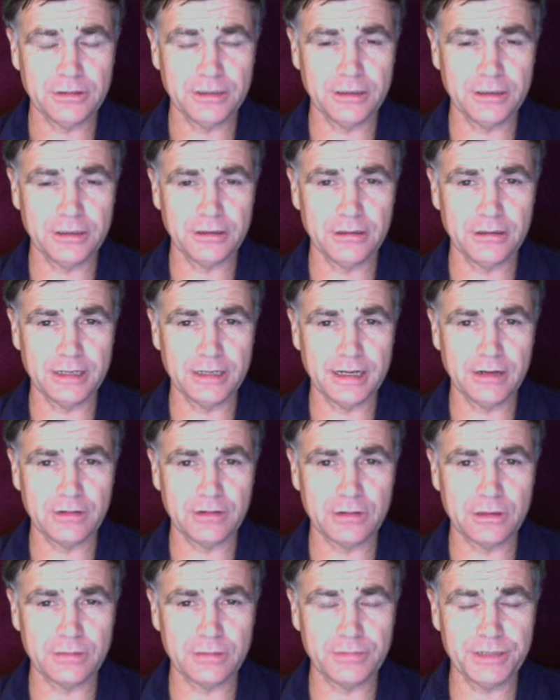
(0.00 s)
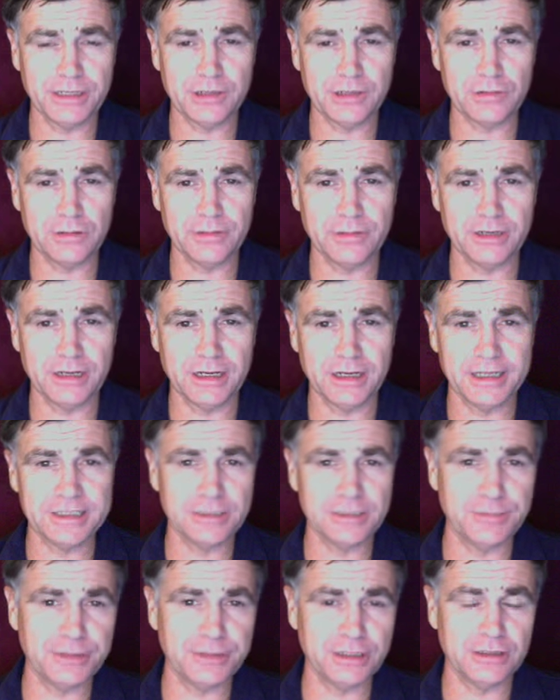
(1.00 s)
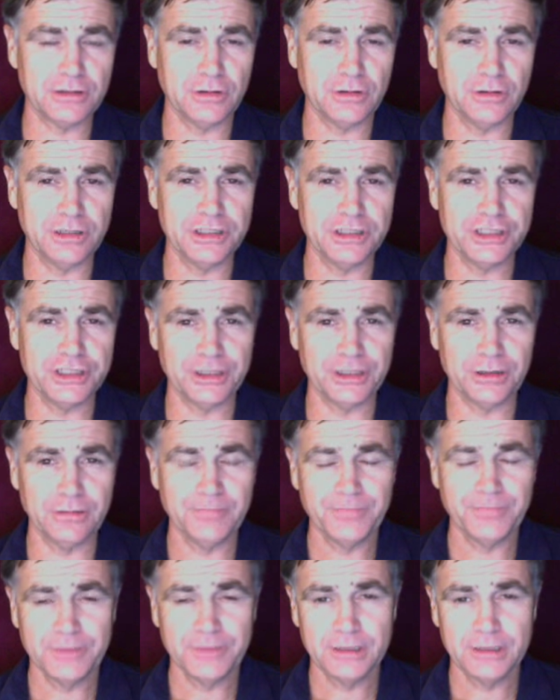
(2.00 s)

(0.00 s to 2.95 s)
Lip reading: They're now being criminalized and being thrown in jail.